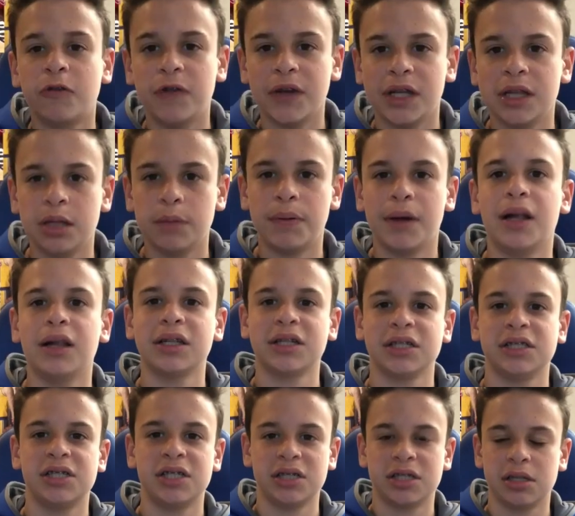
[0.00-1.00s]
fit in the
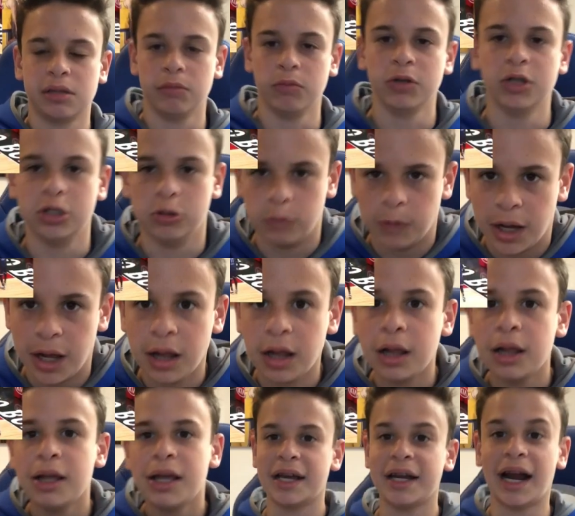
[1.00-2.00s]
Pelican system really
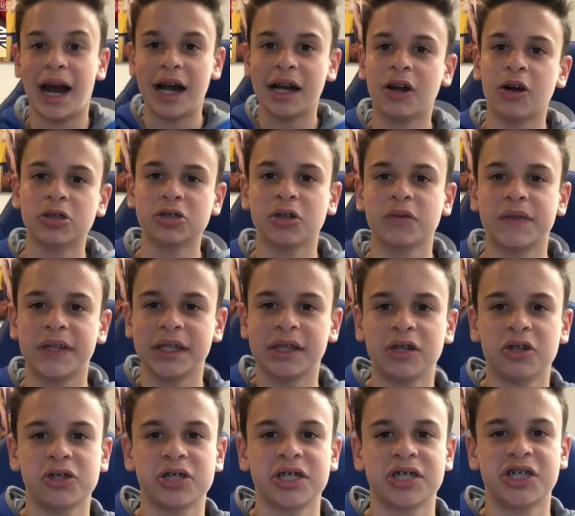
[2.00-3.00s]
well, and I also think
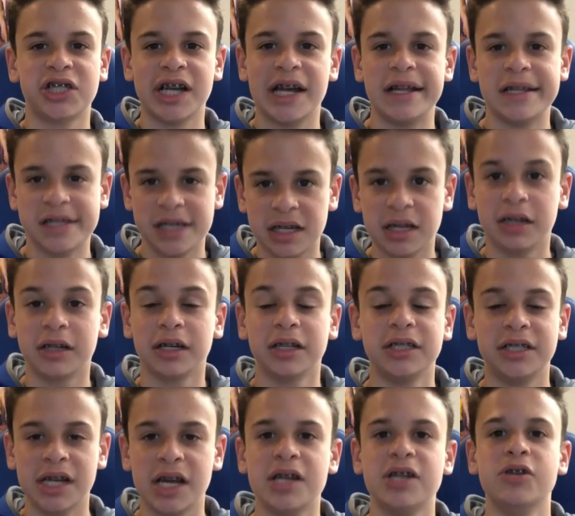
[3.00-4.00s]
there's a chance he could
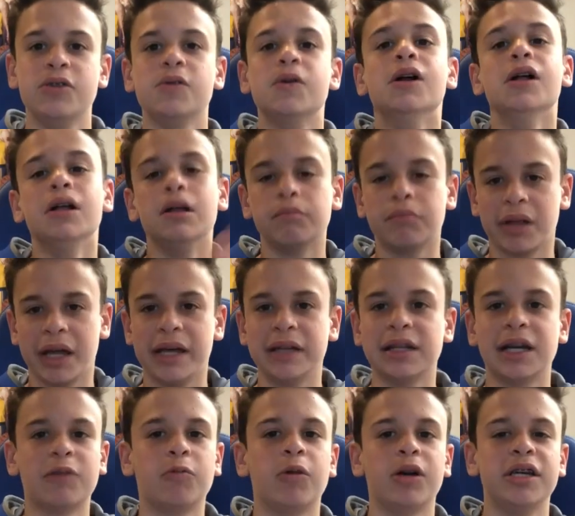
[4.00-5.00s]
continue playing
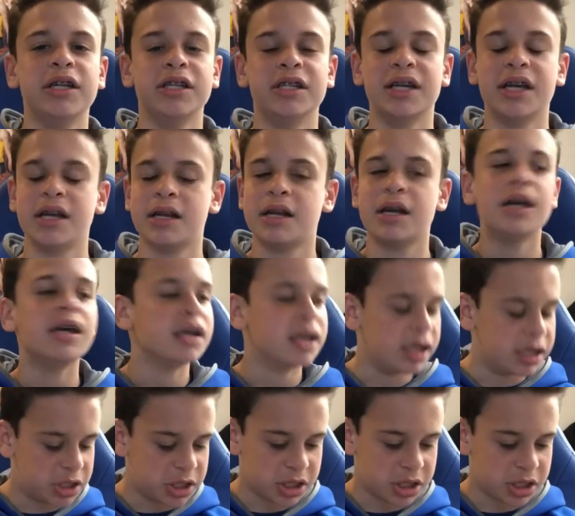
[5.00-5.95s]
like what he did in